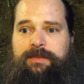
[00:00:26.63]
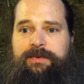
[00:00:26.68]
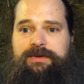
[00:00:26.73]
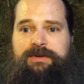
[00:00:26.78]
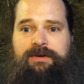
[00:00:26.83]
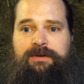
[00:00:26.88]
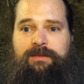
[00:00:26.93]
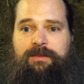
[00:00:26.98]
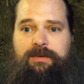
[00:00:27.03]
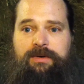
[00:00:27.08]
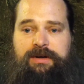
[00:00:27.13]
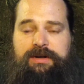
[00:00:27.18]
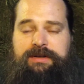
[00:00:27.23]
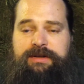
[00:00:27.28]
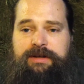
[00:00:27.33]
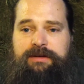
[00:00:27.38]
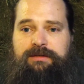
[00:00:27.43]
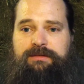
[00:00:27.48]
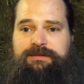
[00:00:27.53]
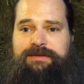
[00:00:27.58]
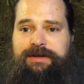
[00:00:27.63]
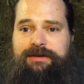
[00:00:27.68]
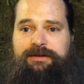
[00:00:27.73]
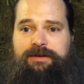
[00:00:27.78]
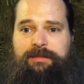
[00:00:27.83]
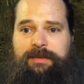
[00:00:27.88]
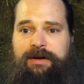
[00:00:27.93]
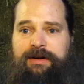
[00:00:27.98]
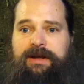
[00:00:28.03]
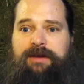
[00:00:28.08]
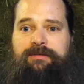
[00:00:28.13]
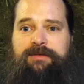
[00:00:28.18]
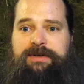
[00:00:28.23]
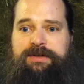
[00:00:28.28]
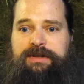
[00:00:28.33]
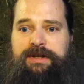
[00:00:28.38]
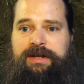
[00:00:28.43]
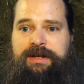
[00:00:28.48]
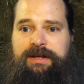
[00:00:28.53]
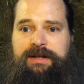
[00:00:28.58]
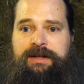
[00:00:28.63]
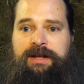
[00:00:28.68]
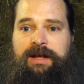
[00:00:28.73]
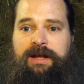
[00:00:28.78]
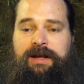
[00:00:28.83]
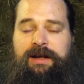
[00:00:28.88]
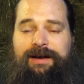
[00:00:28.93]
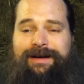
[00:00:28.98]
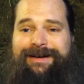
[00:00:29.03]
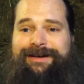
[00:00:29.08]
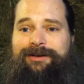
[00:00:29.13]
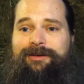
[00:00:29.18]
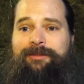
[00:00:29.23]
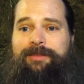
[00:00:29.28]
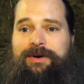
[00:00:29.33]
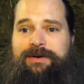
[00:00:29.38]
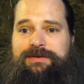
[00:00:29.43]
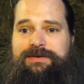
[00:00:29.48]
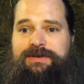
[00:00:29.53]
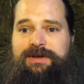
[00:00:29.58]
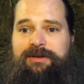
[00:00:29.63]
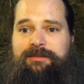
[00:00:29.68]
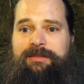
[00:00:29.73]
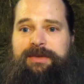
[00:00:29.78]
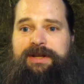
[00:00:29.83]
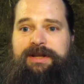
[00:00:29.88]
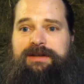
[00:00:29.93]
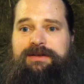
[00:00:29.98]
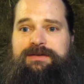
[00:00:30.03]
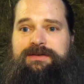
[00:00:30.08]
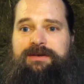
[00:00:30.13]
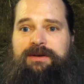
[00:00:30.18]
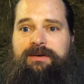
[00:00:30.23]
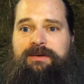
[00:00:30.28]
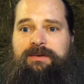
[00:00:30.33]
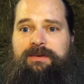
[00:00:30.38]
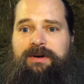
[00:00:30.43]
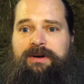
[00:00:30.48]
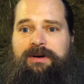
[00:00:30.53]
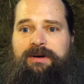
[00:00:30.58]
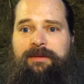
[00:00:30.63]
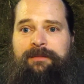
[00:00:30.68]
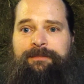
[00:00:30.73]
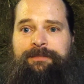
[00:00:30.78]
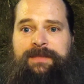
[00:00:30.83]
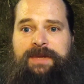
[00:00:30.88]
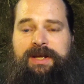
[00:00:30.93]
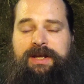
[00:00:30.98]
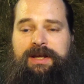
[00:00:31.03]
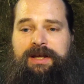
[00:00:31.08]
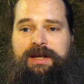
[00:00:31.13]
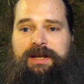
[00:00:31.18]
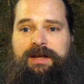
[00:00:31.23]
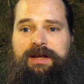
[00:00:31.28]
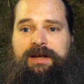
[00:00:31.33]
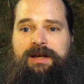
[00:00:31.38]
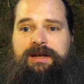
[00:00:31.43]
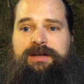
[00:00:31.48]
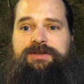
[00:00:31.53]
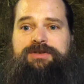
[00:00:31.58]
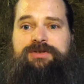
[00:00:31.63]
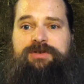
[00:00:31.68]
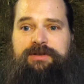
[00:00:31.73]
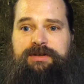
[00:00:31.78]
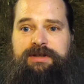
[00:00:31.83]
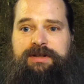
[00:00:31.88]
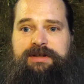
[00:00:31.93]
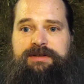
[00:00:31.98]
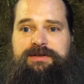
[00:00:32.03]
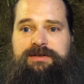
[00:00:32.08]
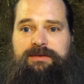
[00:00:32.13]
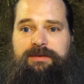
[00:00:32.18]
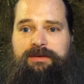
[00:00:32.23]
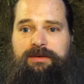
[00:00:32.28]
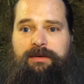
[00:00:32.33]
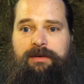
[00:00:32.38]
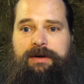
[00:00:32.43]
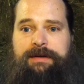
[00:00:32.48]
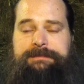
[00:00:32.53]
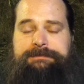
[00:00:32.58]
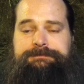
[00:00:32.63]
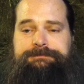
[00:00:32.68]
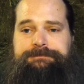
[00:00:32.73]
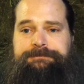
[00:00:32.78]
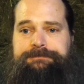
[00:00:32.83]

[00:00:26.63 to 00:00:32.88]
But don't worry, they don't tell you about everything, and I don't post that many, so shouldn't get too annoying.